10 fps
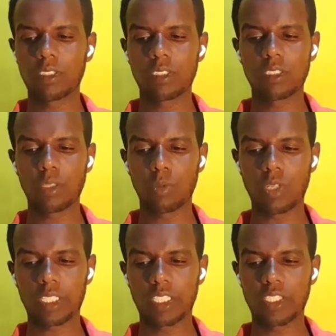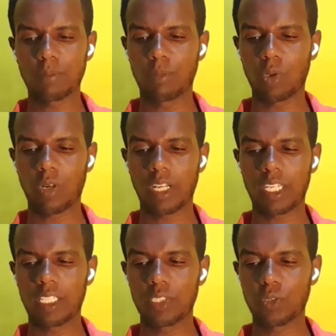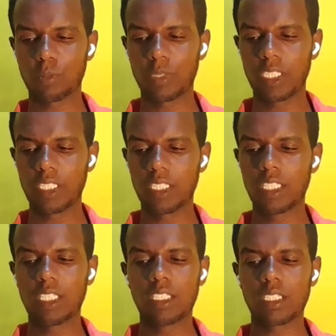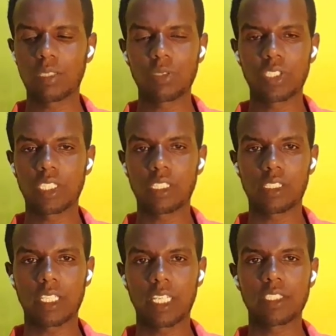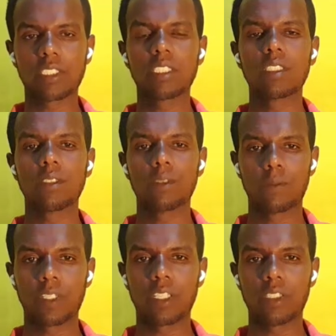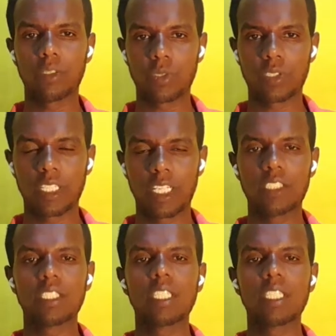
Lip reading: the work is more likely to be considered as fair use, and